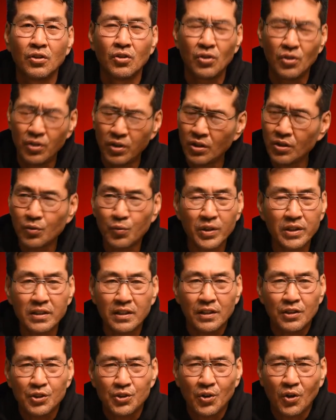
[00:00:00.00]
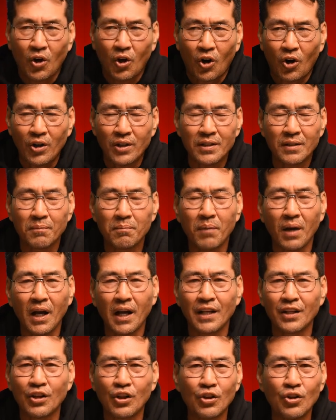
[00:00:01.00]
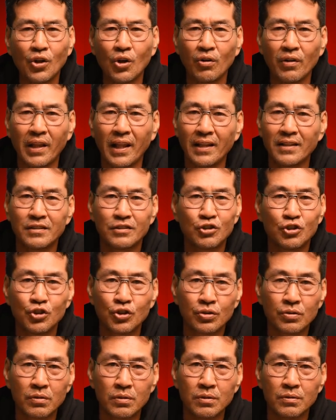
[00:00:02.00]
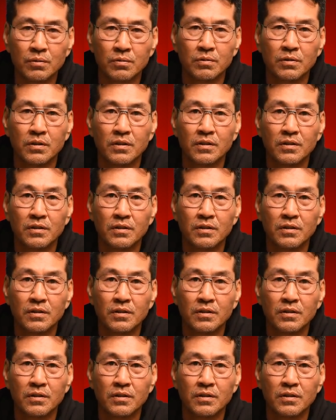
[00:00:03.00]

Look within your heart and mind, and you know that is true